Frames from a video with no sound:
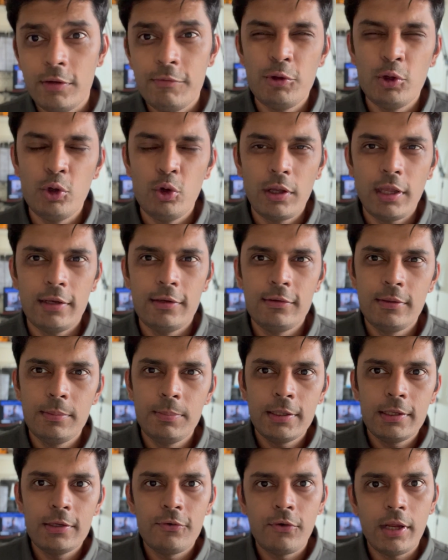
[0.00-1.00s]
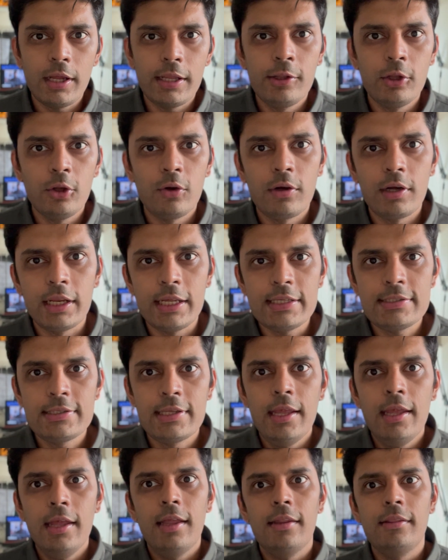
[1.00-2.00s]
If you look at a typical triathlon race,
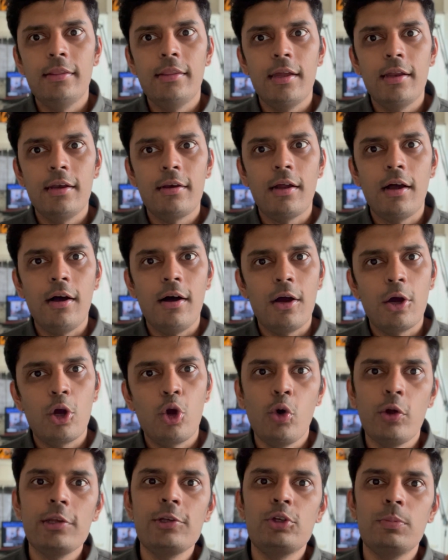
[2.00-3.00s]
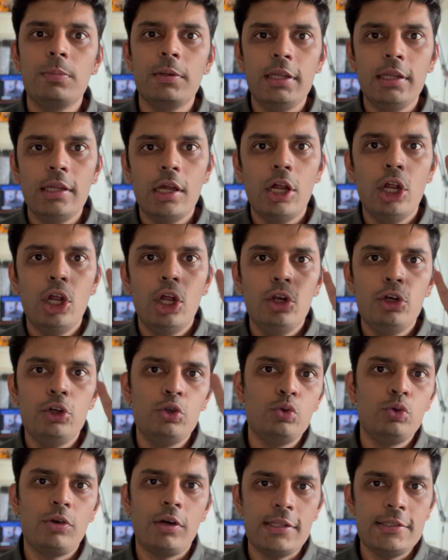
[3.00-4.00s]
there are going to be
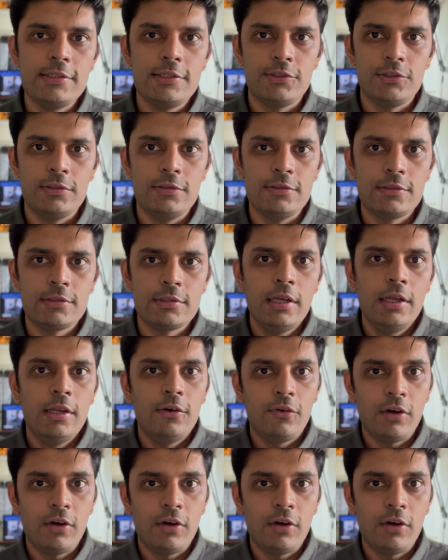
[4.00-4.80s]
2 transitions.